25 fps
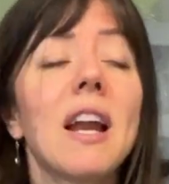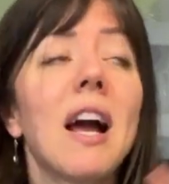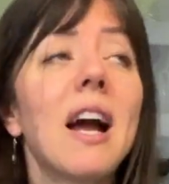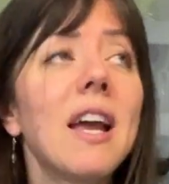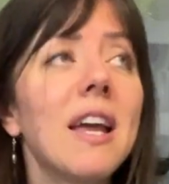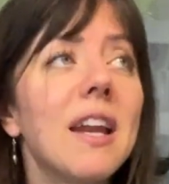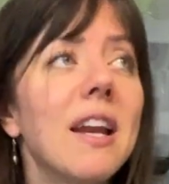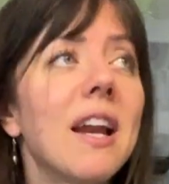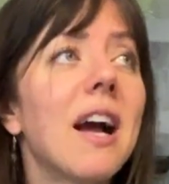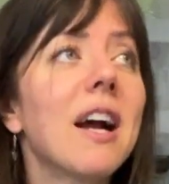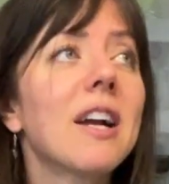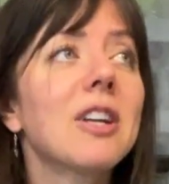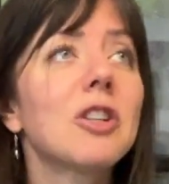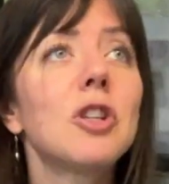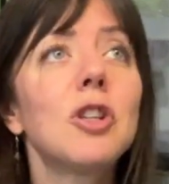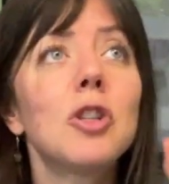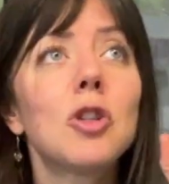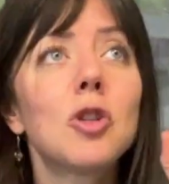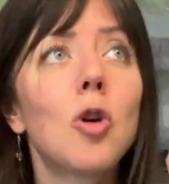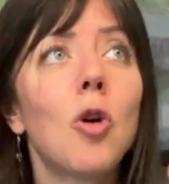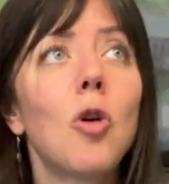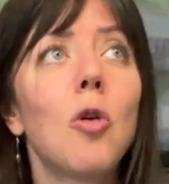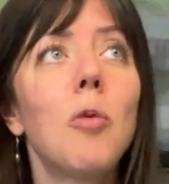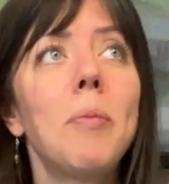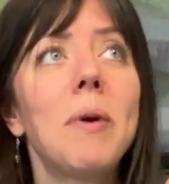I had actually
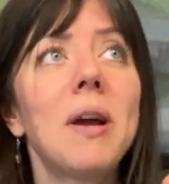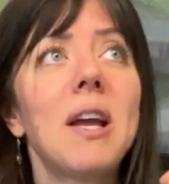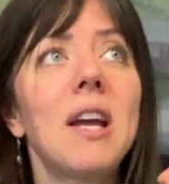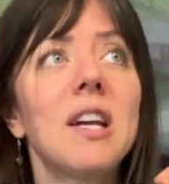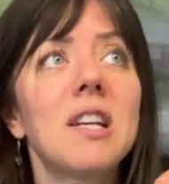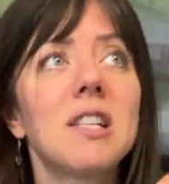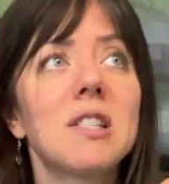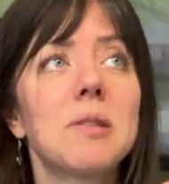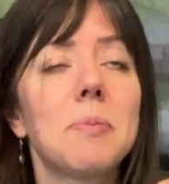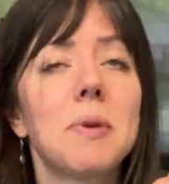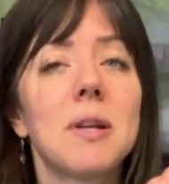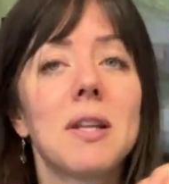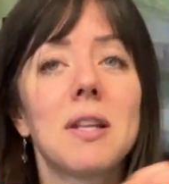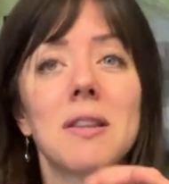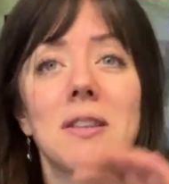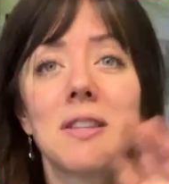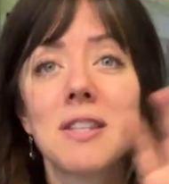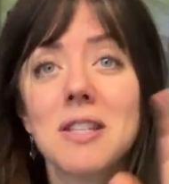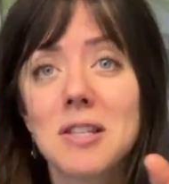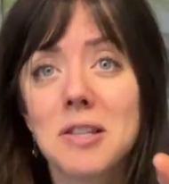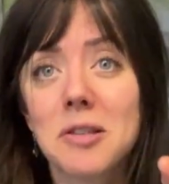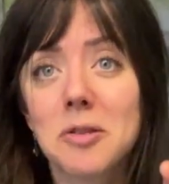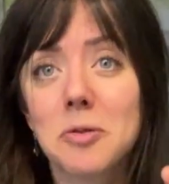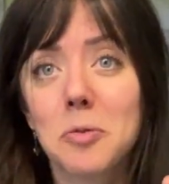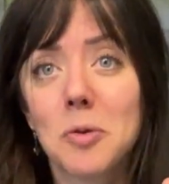told my husband,
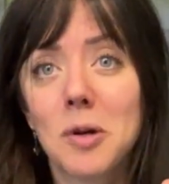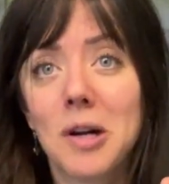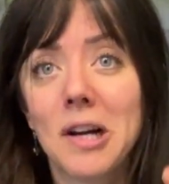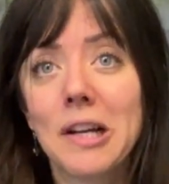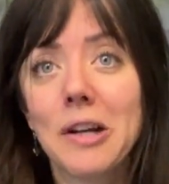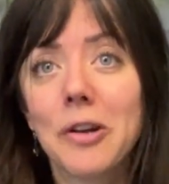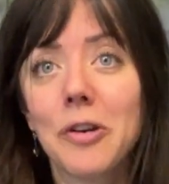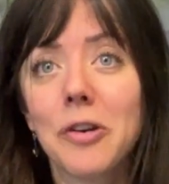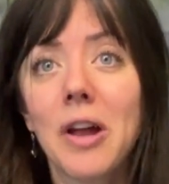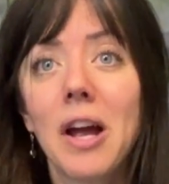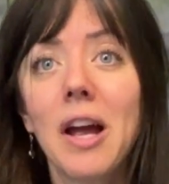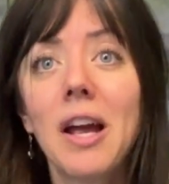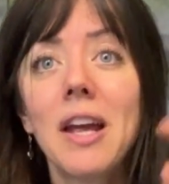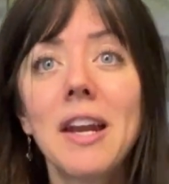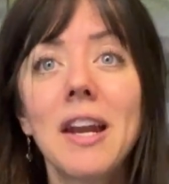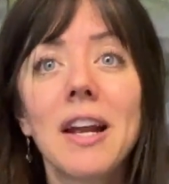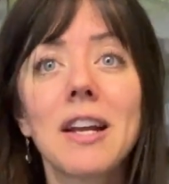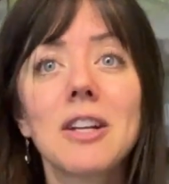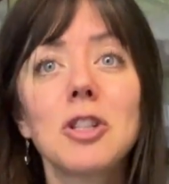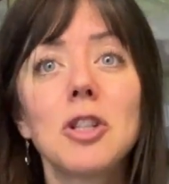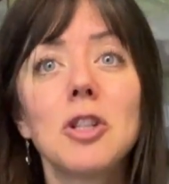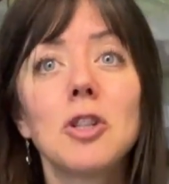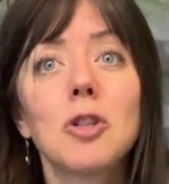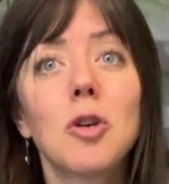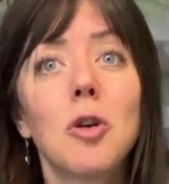this is wild, I had
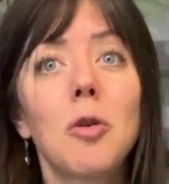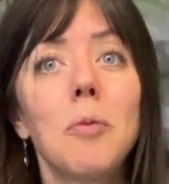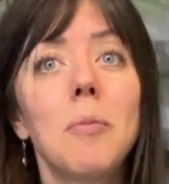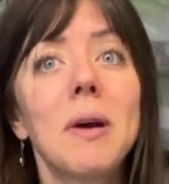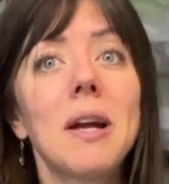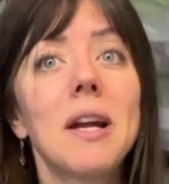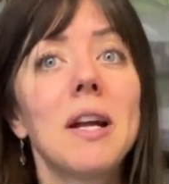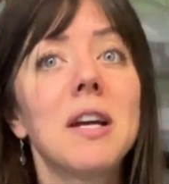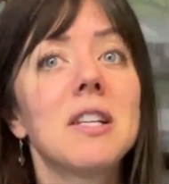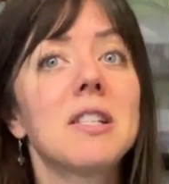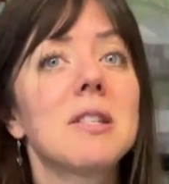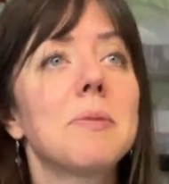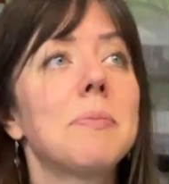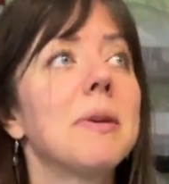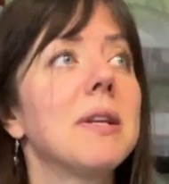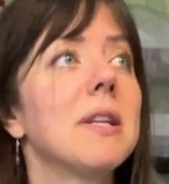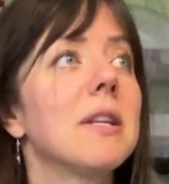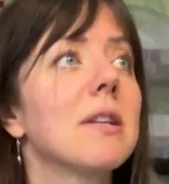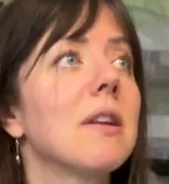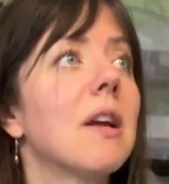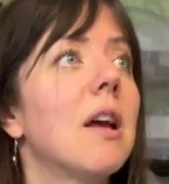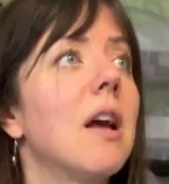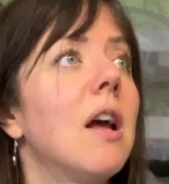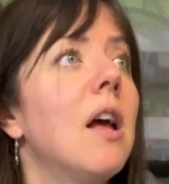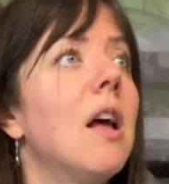actually told my husband